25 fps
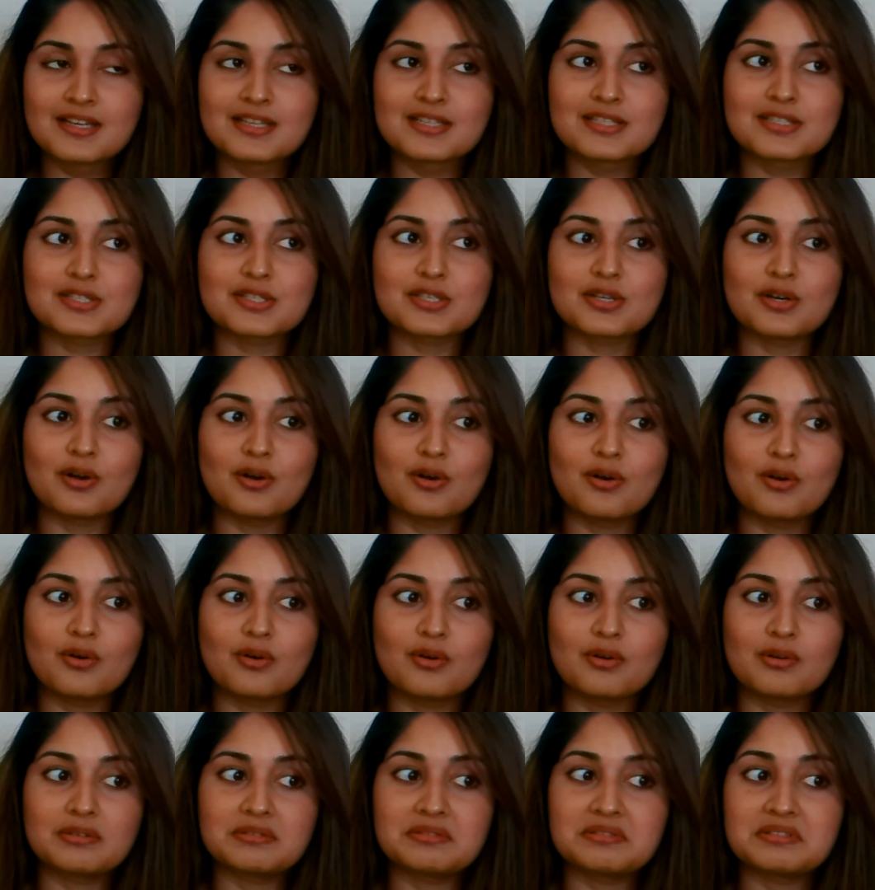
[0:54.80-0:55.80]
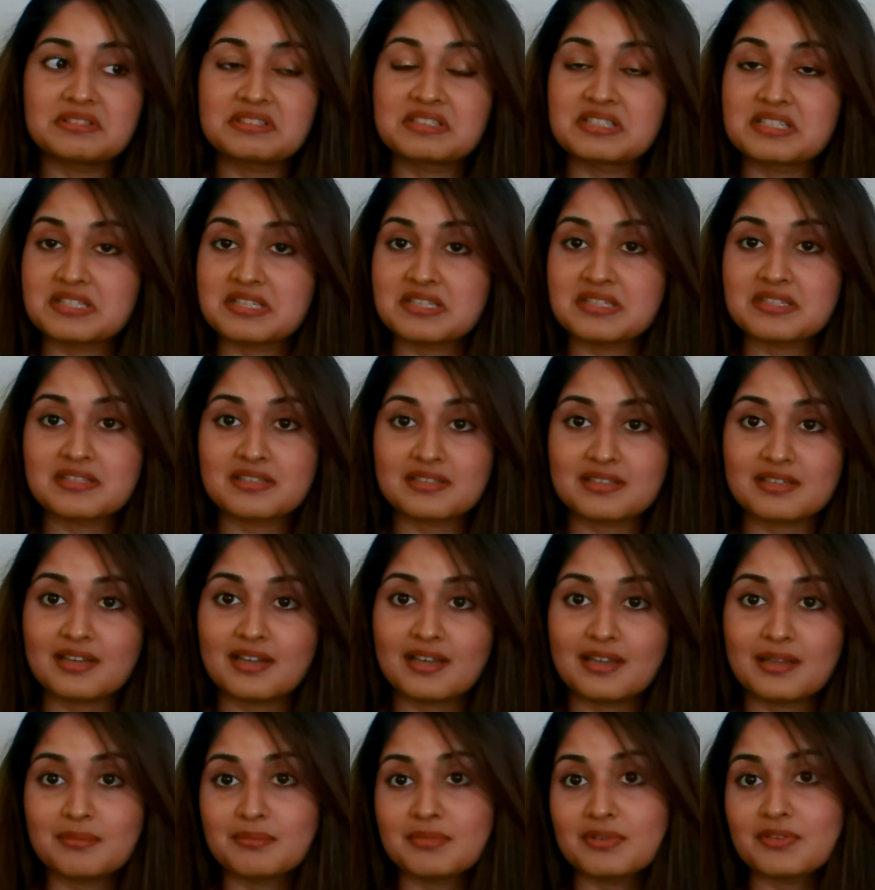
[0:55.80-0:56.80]
So this is the
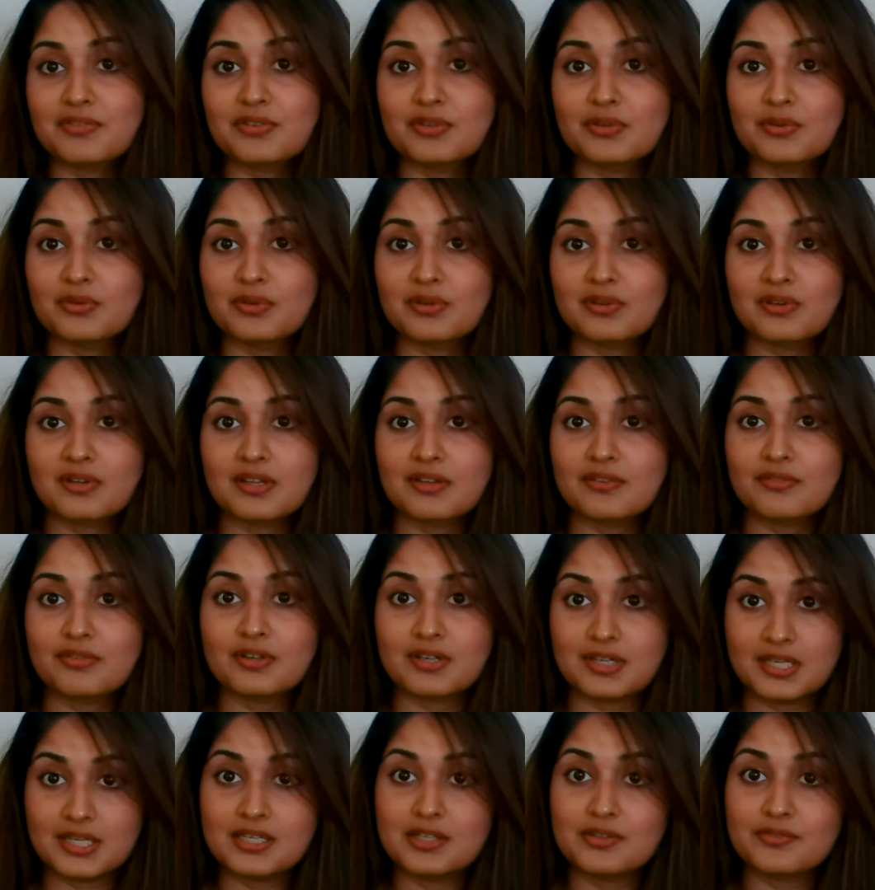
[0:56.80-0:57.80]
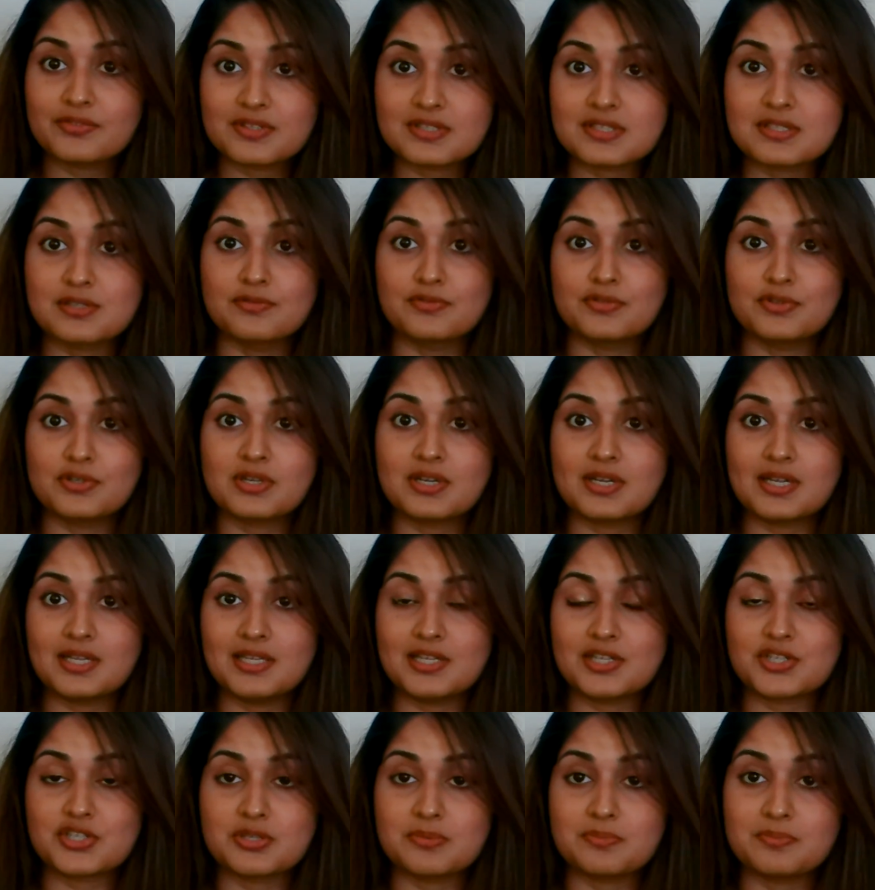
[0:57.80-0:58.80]
time if you were looking for any of the Sephora
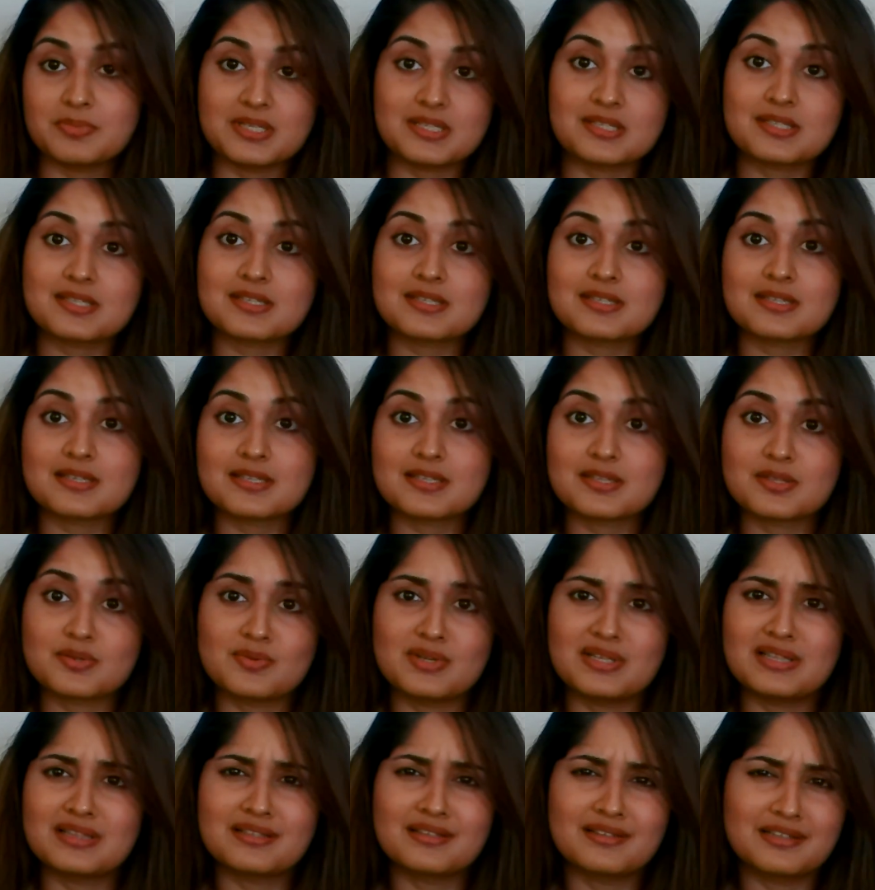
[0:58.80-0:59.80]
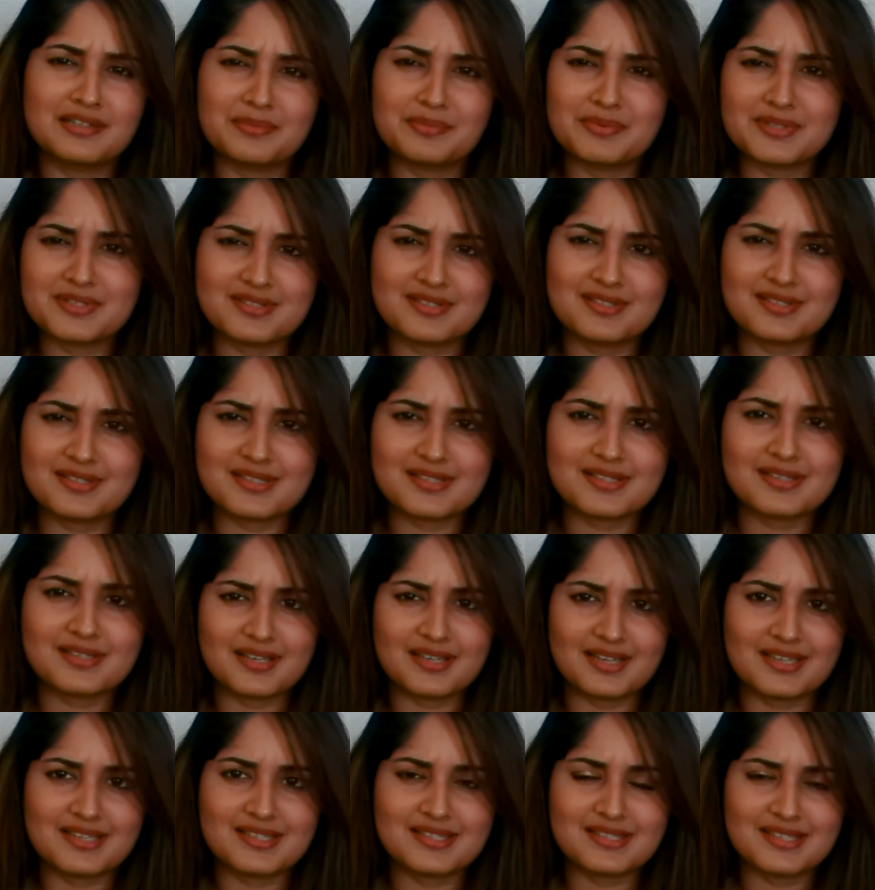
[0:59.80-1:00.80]
collection pieces as well 30% is
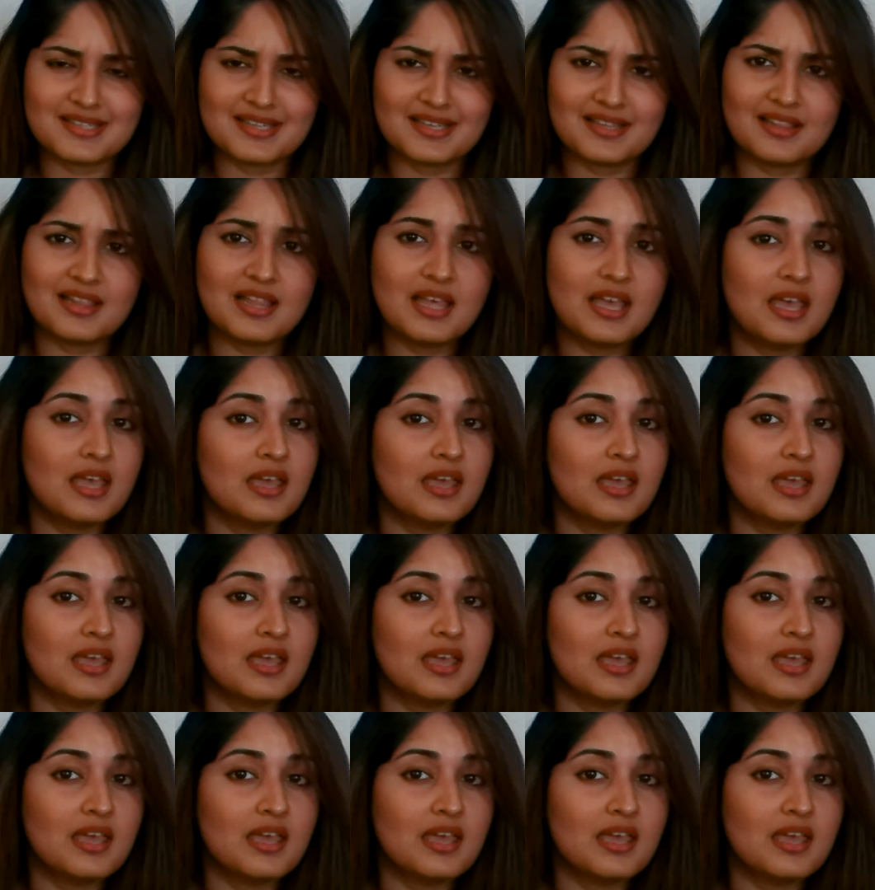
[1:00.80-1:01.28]
nice sale